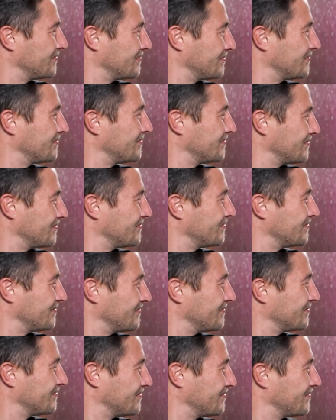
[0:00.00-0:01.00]

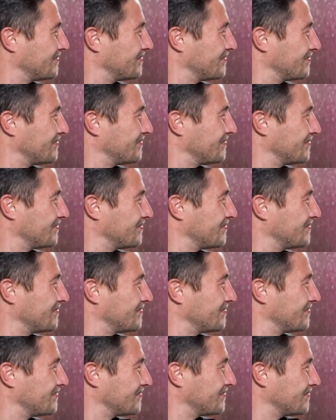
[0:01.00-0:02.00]

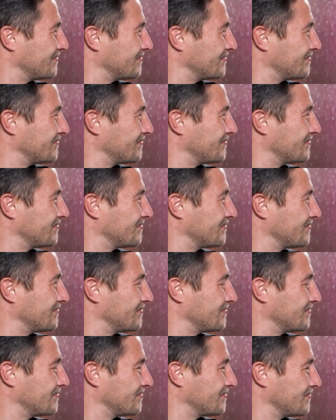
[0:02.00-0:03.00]

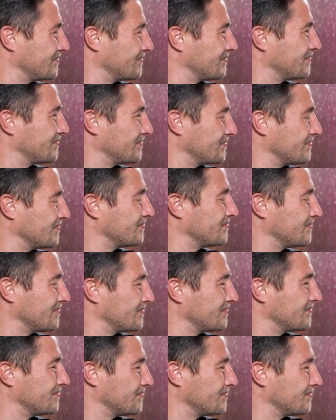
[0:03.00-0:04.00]

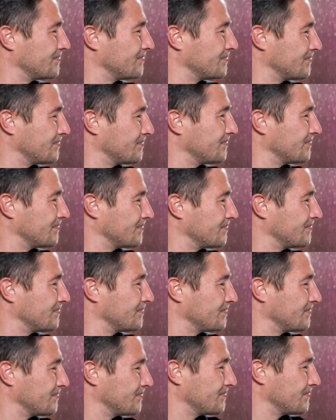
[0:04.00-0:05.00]

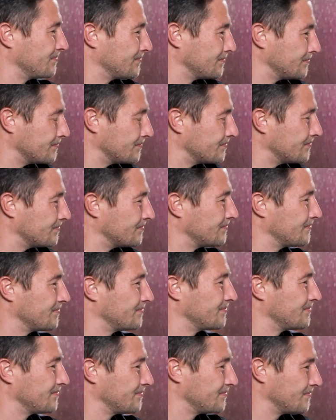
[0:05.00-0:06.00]

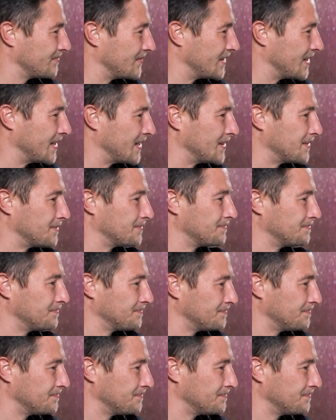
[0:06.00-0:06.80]
(not speaking)